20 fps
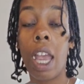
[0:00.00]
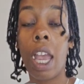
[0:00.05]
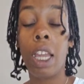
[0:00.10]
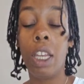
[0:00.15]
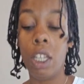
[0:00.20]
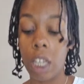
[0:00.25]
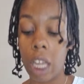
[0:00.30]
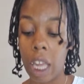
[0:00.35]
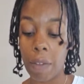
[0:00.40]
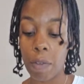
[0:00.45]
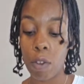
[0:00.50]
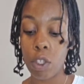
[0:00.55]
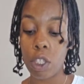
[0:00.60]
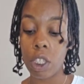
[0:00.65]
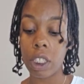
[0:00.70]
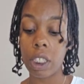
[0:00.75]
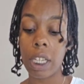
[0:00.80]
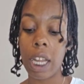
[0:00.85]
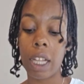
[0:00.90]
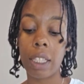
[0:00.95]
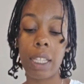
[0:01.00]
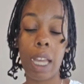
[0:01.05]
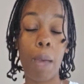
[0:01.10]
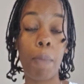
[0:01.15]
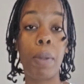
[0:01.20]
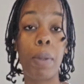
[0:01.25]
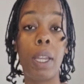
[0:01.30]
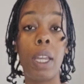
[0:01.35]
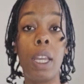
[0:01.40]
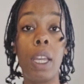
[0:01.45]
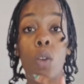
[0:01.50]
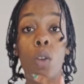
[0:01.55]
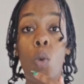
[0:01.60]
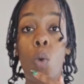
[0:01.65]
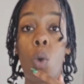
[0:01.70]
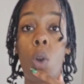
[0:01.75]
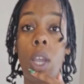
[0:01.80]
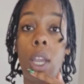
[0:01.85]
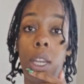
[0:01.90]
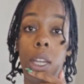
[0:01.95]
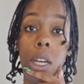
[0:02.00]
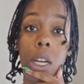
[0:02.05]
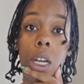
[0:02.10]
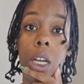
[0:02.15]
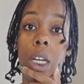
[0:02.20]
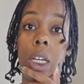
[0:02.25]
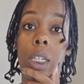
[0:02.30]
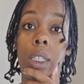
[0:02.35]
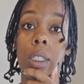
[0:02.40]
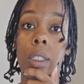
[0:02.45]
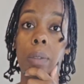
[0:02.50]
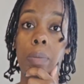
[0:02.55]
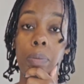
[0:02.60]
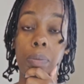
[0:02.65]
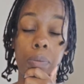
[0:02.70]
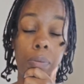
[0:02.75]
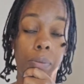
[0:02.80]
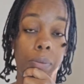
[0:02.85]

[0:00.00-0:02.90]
And look, if you just now tapping in on